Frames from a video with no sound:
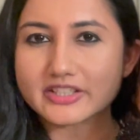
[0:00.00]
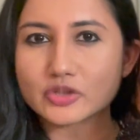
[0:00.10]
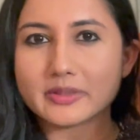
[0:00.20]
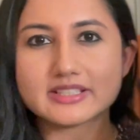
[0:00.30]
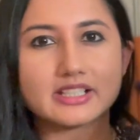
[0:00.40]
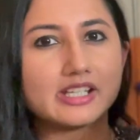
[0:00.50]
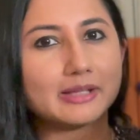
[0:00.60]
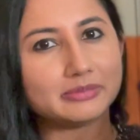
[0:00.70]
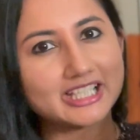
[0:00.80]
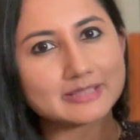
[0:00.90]
So basically,
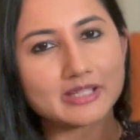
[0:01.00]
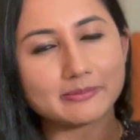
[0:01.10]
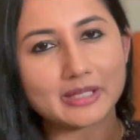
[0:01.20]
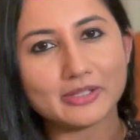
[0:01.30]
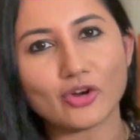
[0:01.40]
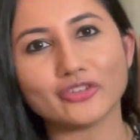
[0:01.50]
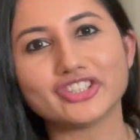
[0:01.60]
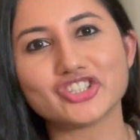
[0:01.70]
I place my baby on the